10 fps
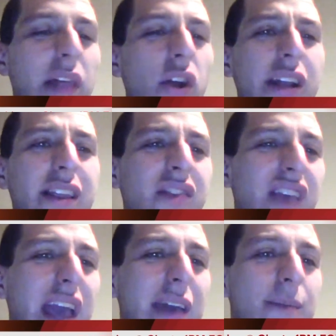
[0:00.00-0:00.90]
I look at this
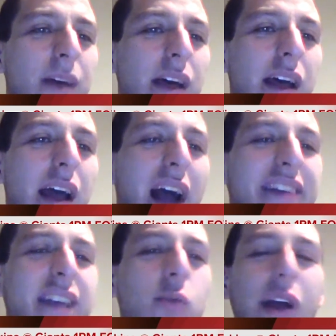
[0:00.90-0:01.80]
game, I
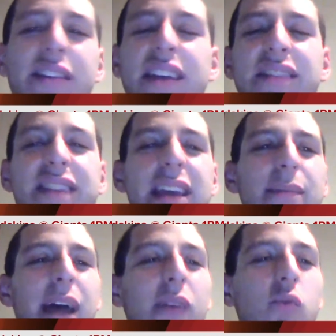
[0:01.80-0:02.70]
see a Redskins
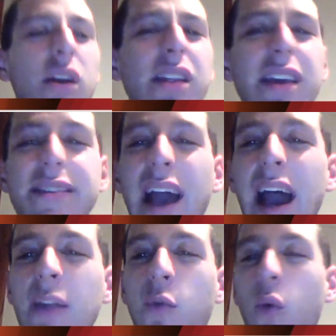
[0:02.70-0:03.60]
team that really is
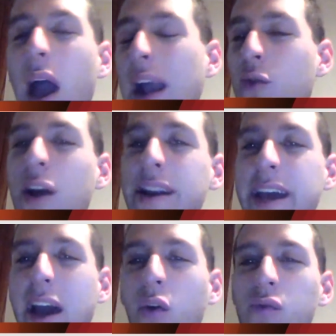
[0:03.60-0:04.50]
out of whack right
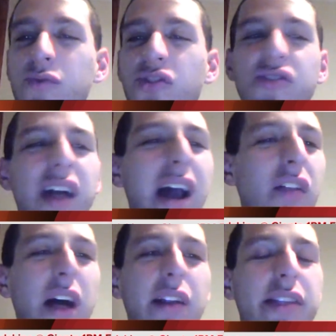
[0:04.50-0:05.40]
now. Just
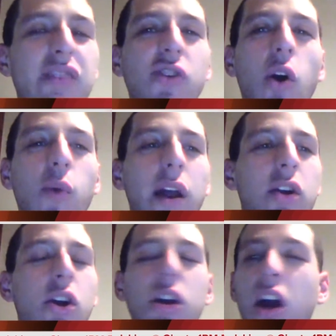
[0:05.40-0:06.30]
not a lot of things going
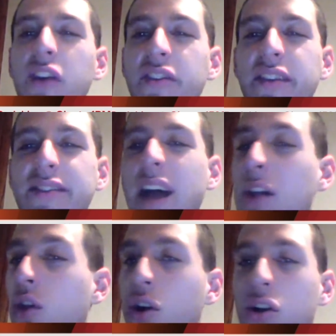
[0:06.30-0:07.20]
right. Kirk Cousins has
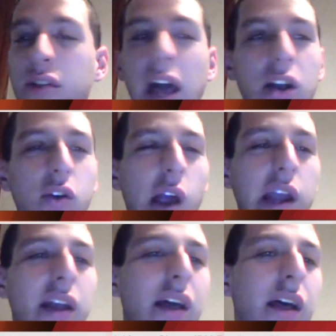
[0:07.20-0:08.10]
not looked that great.